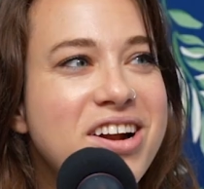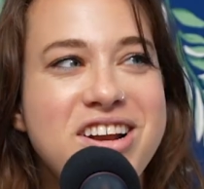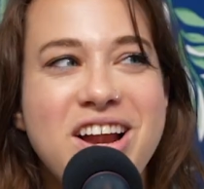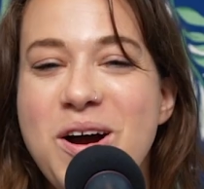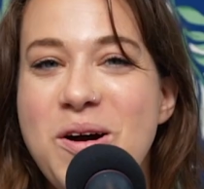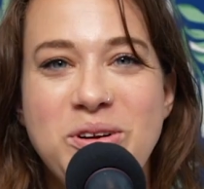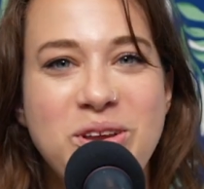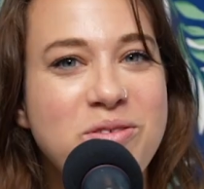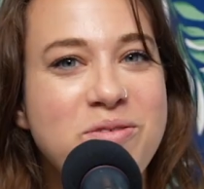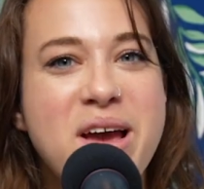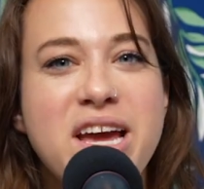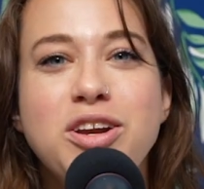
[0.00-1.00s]
her know
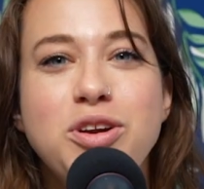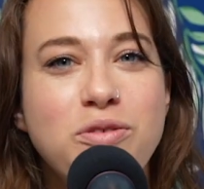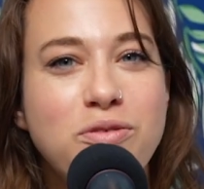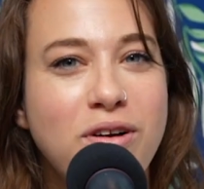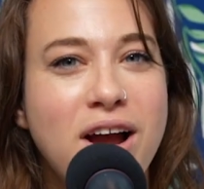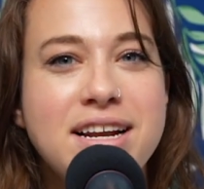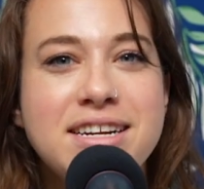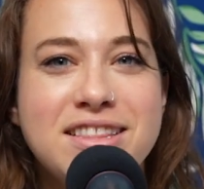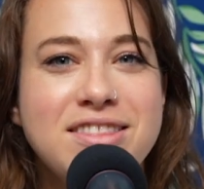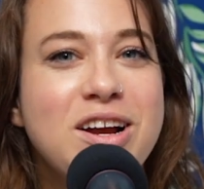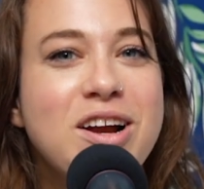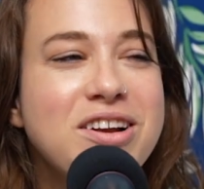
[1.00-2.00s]
you've made a new friend,
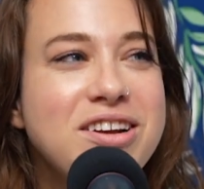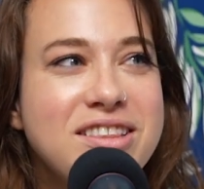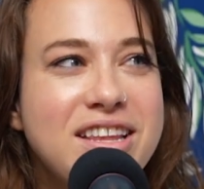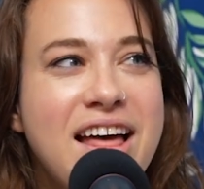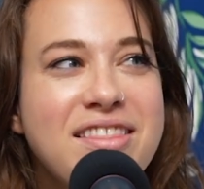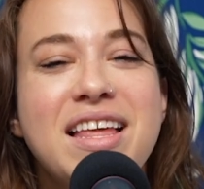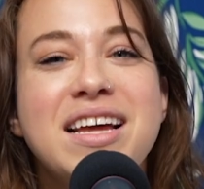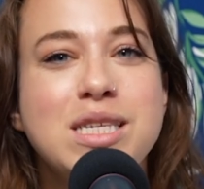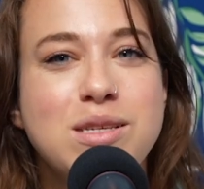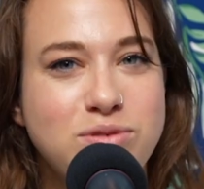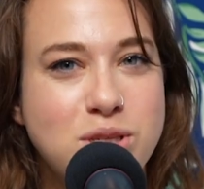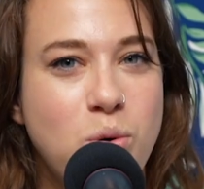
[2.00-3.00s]
and this
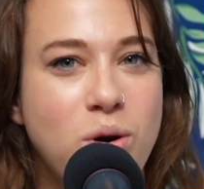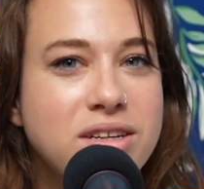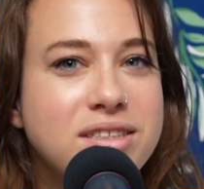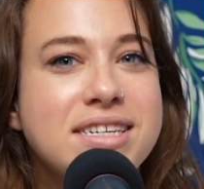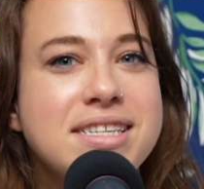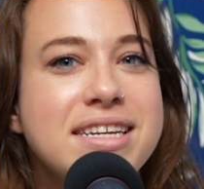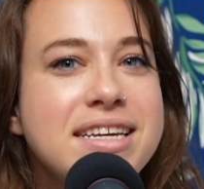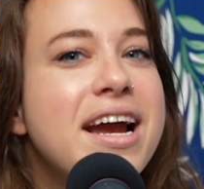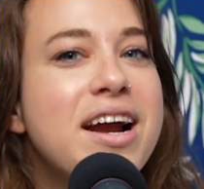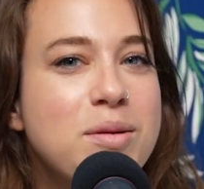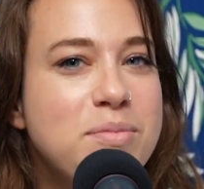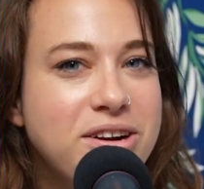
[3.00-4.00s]
squirrel doesn't
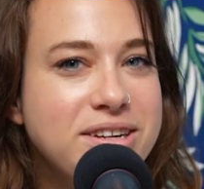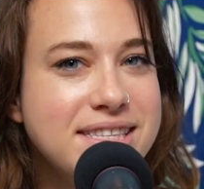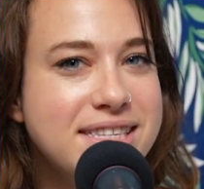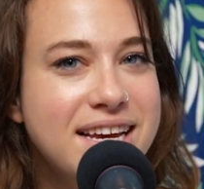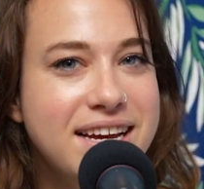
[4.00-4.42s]
care about its kids.